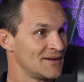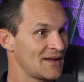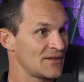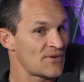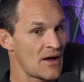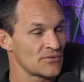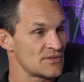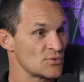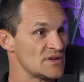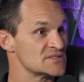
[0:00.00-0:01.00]
and he found
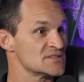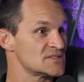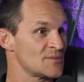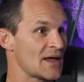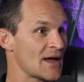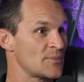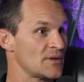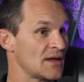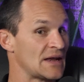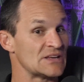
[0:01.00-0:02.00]
reasons to be
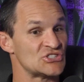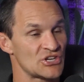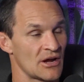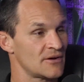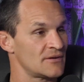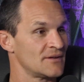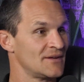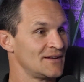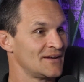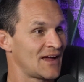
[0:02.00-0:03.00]
happy, and he shared,
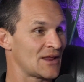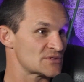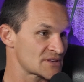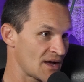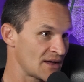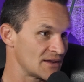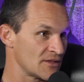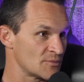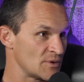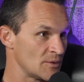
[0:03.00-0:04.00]
and he was kind to
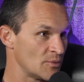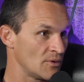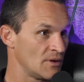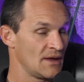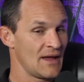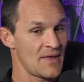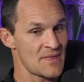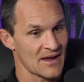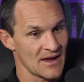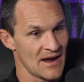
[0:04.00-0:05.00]
other people, and
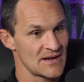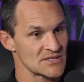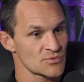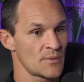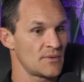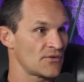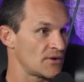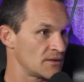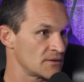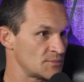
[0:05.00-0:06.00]
that kindness rubbed off
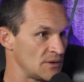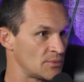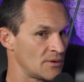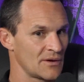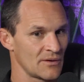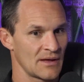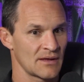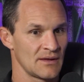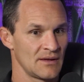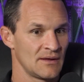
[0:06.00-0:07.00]
on other people. And they're
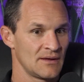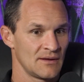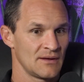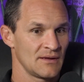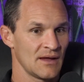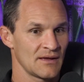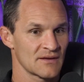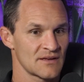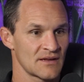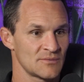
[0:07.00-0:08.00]
like, yeah, I
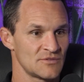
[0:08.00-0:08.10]
guess I can